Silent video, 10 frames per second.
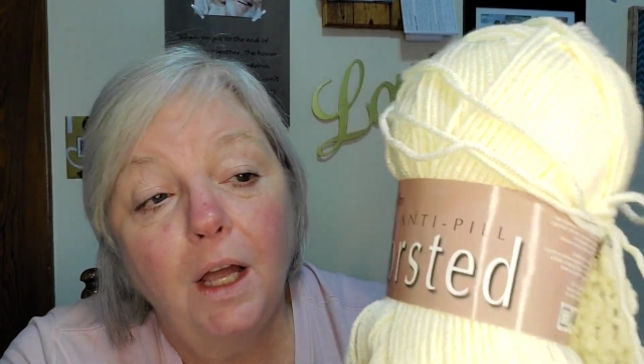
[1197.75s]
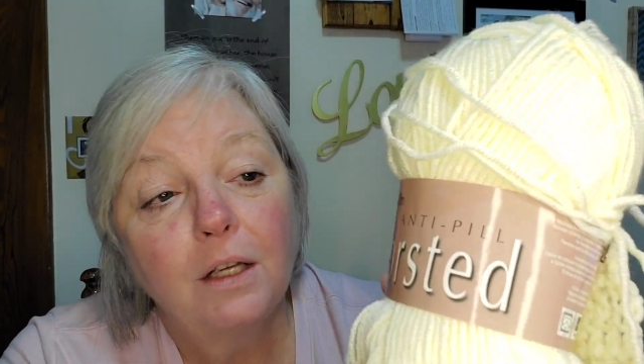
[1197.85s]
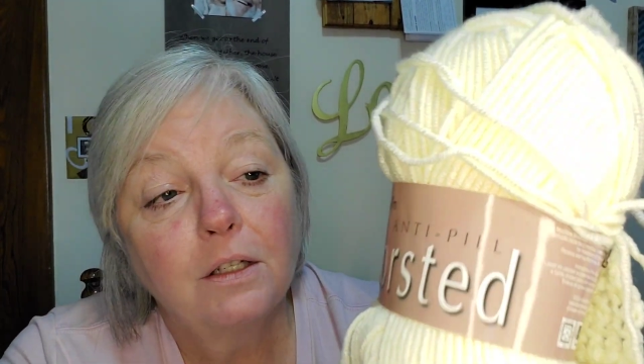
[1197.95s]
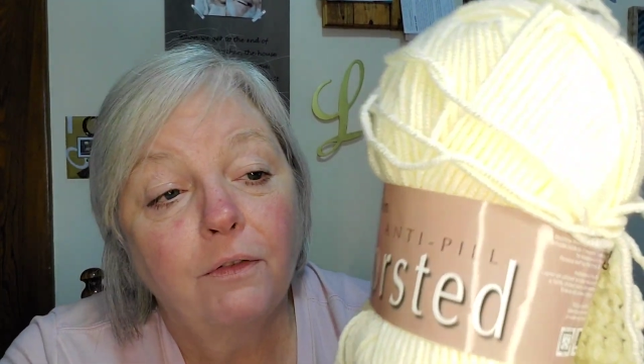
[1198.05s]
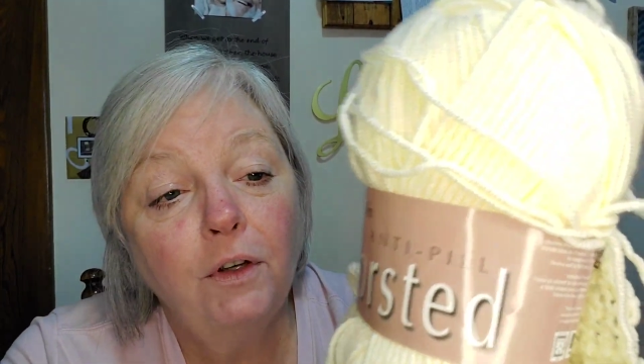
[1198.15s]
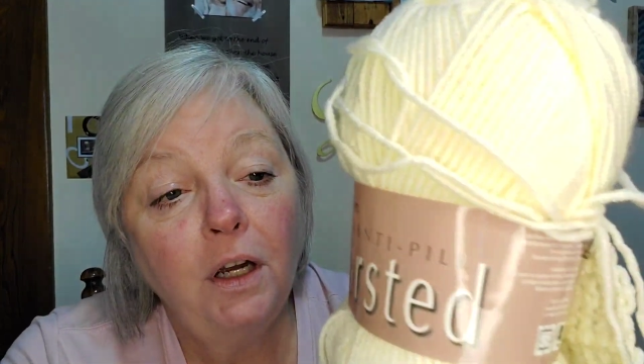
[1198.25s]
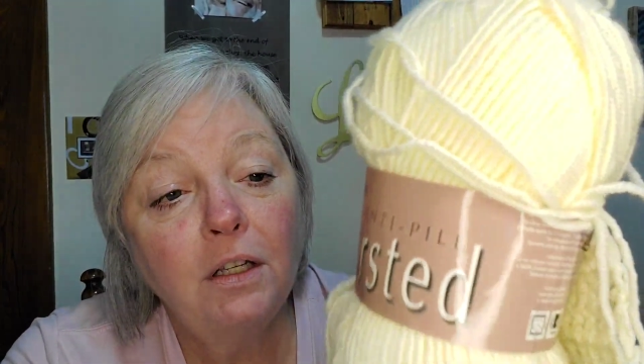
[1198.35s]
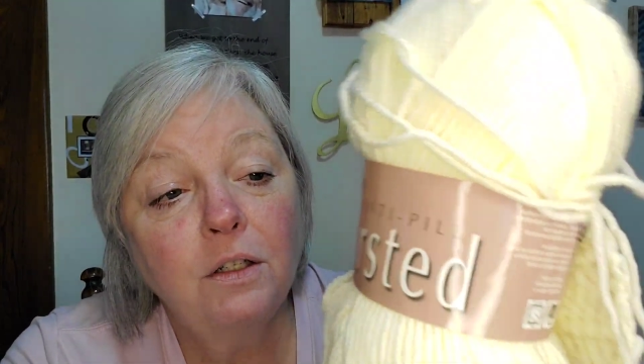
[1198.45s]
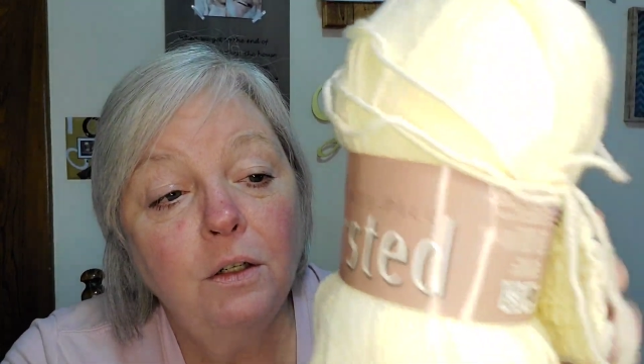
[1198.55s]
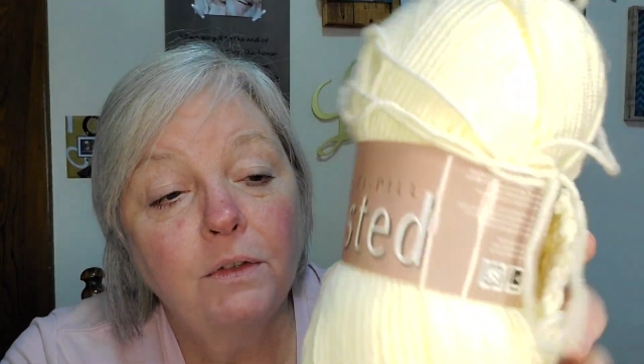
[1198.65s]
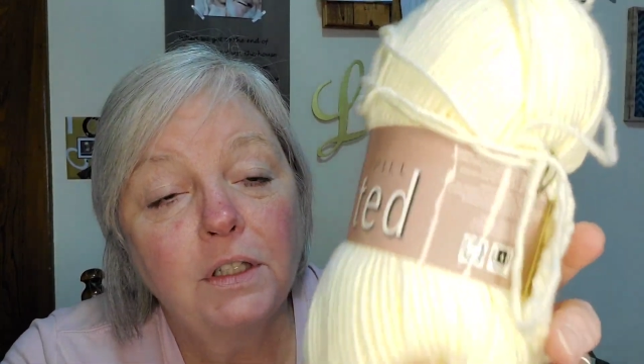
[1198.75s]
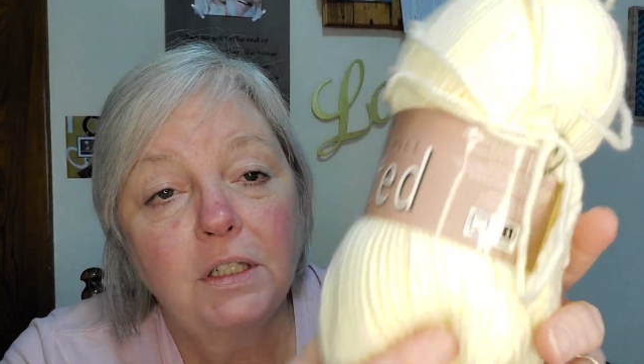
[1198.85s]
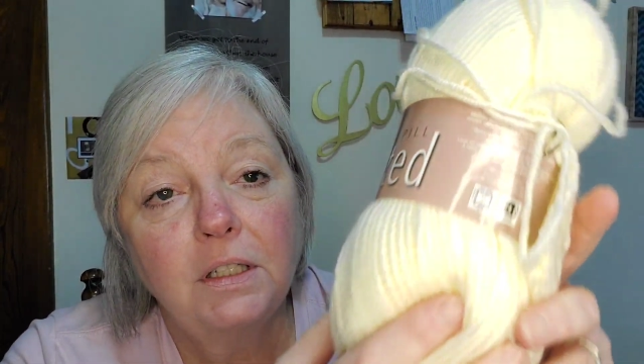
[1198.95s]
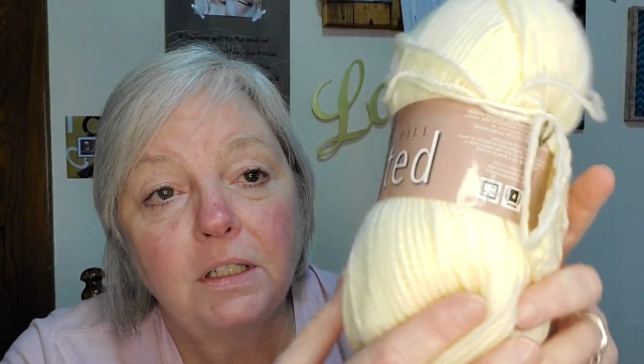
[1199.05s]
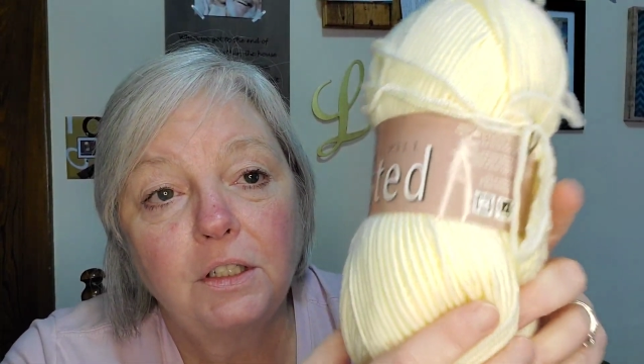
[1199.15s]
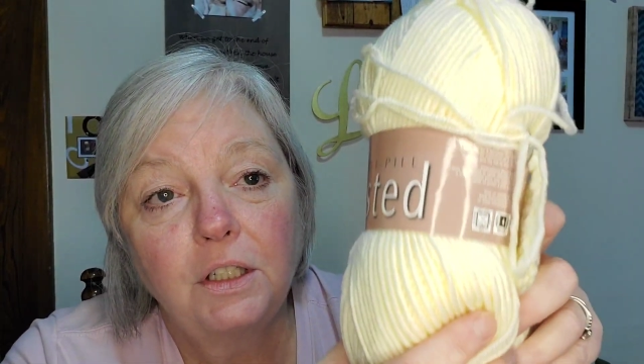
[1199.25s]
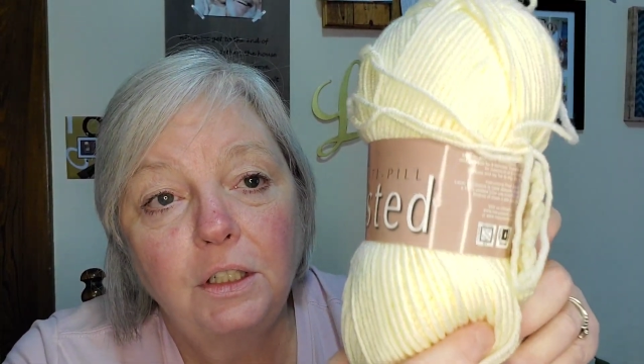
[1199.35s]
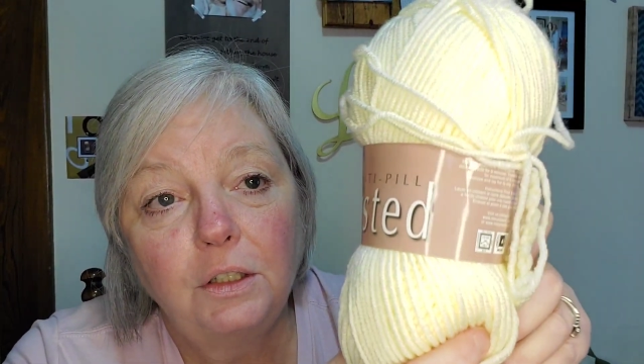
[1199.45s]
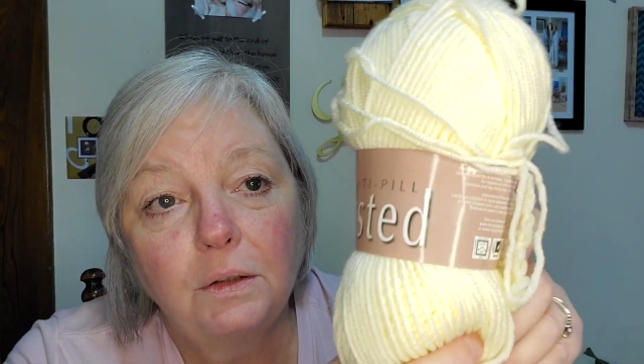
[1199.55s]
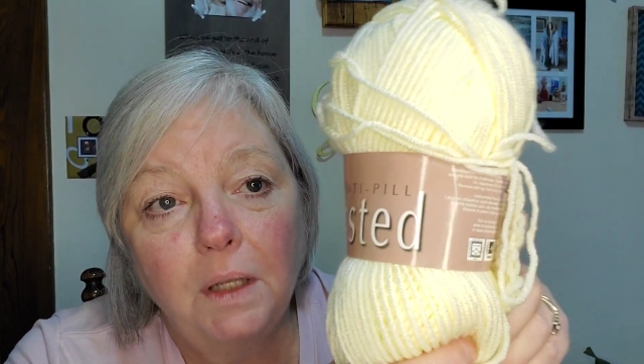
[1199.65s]
So if you guys know if it's
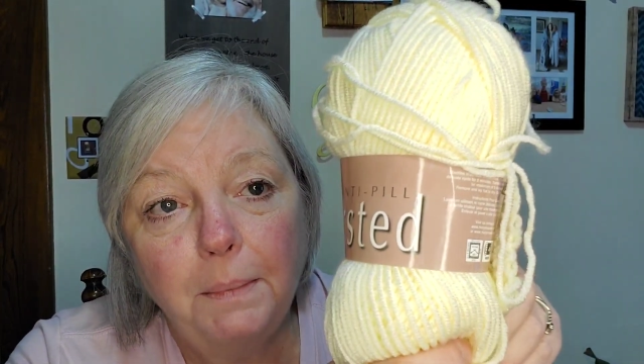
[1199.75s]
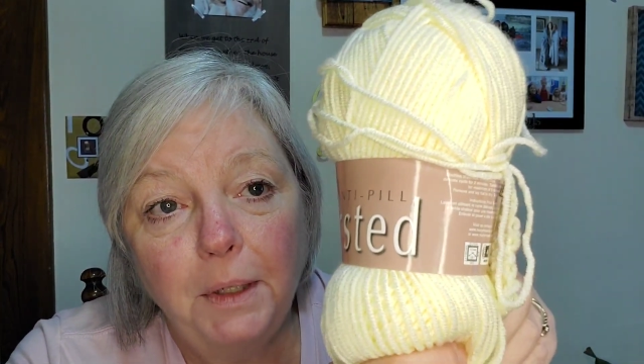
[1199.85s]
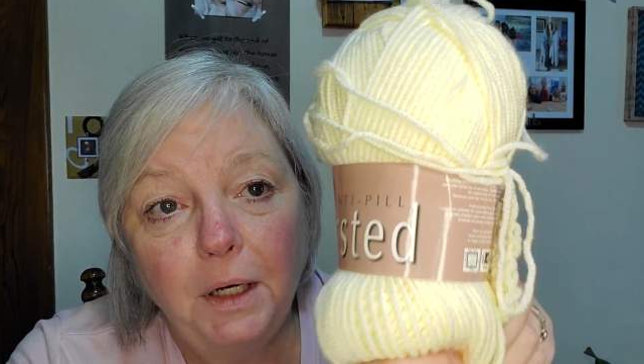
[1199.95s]
discontinued, let me